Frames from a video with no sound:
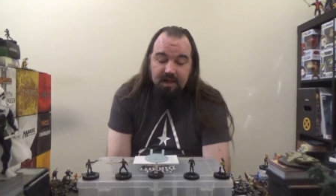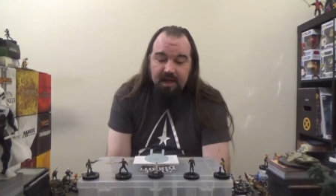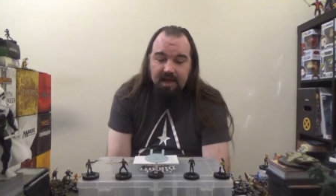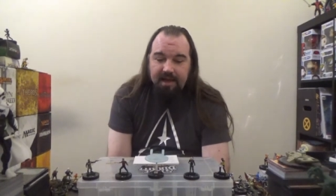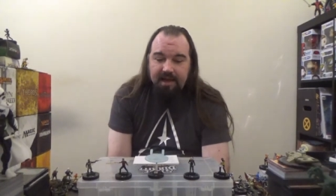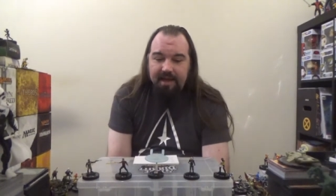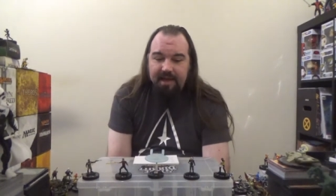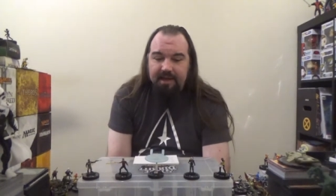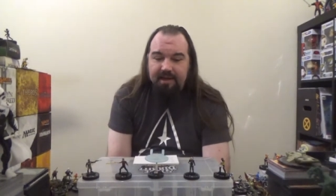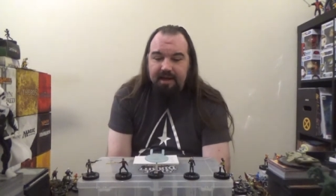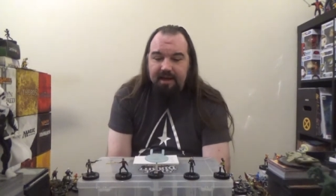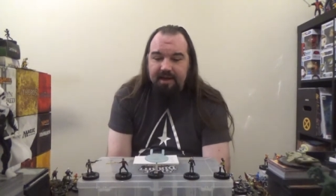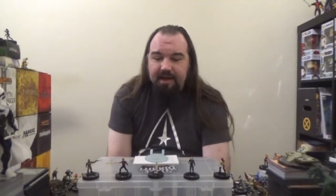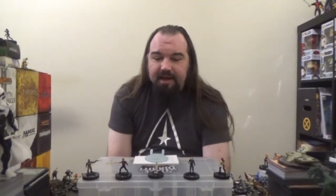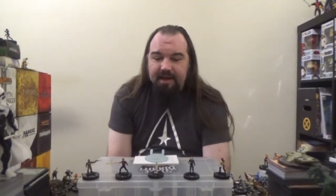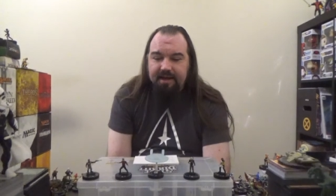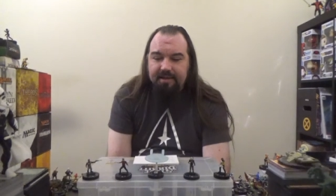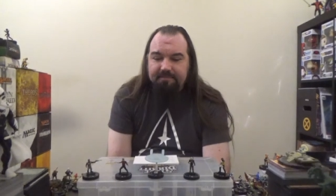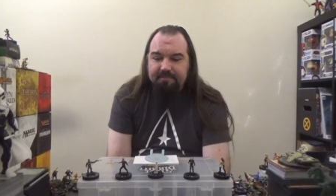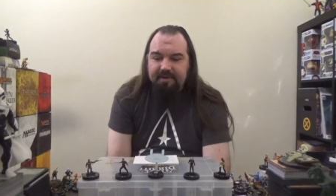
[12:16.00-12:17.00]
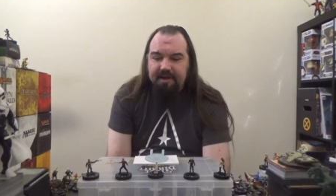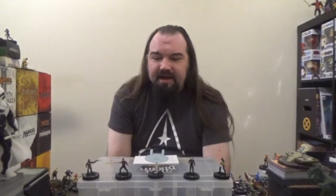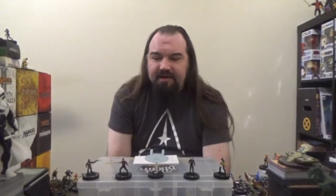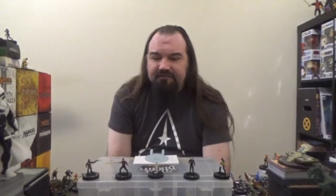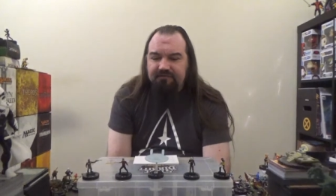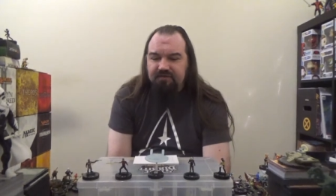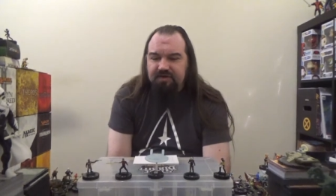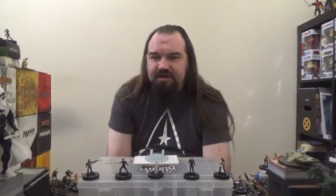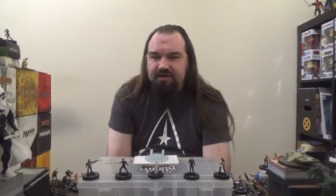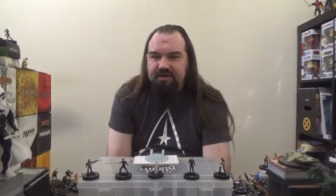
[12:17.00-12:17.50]
And I, I, I
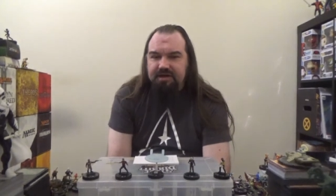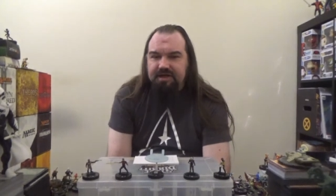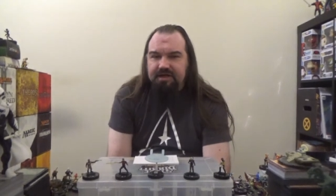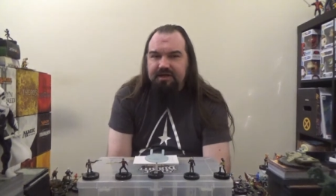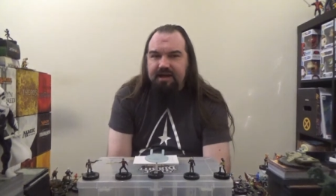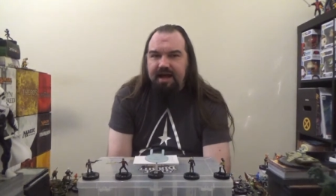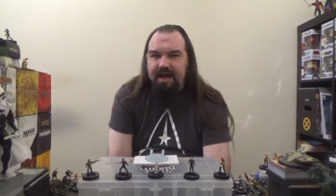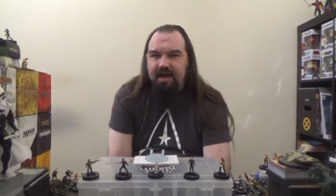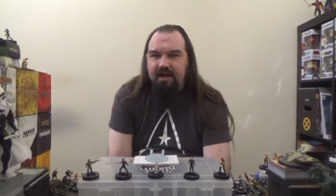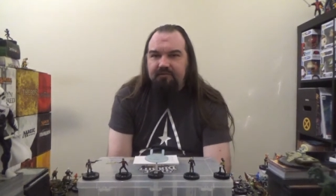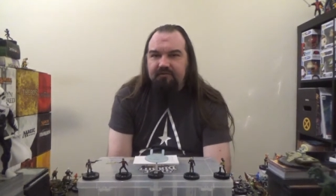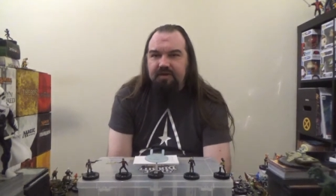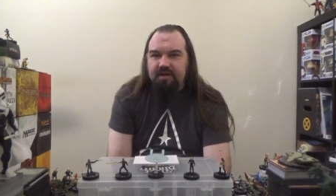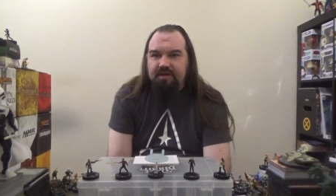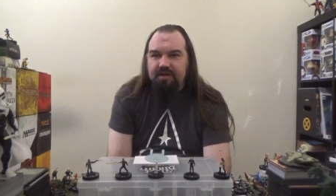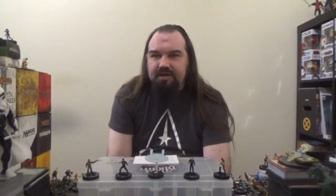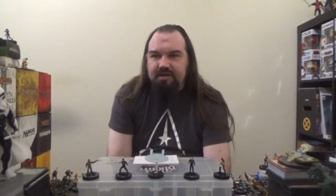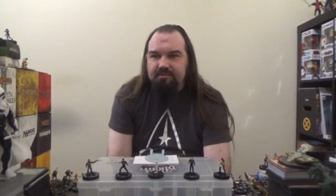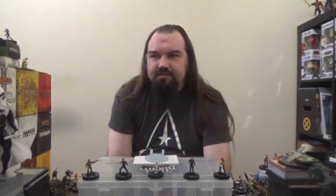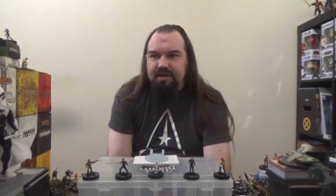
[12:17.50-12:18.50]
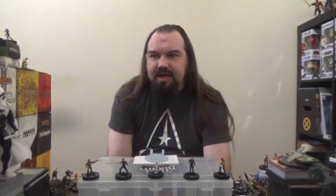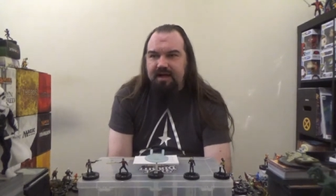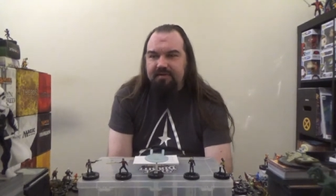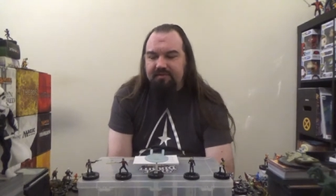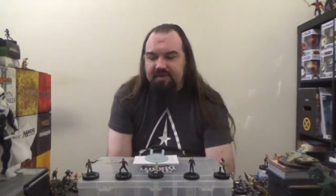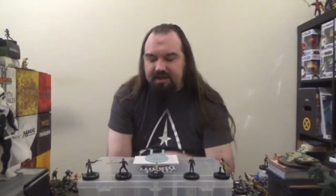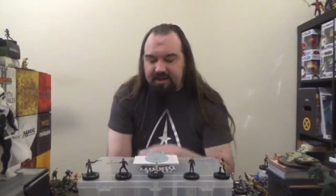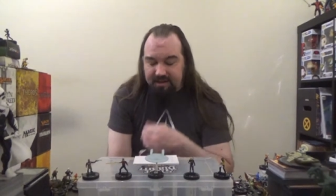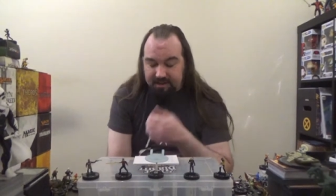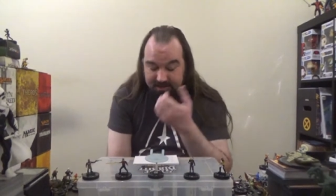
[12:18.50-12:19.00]
figured he could have he would have
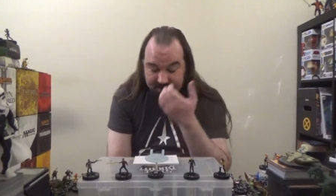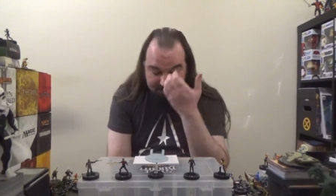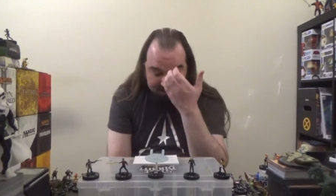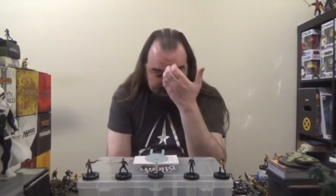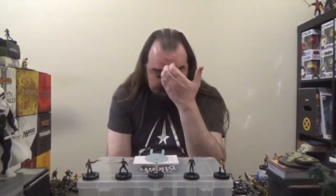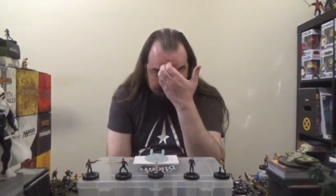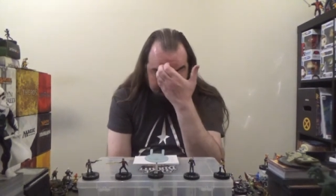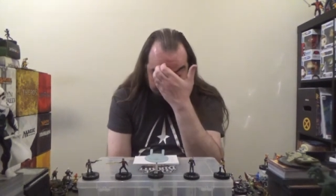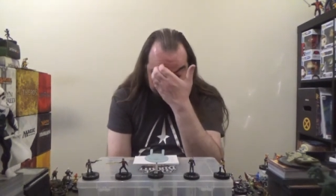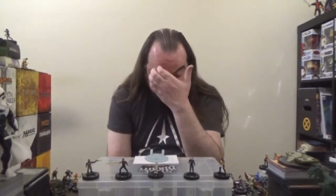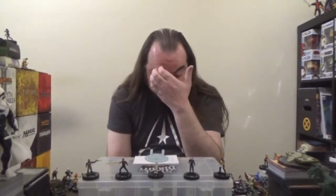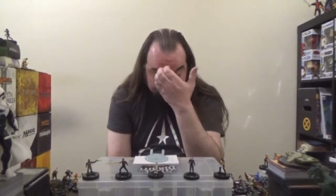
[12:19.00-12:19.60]
a uh,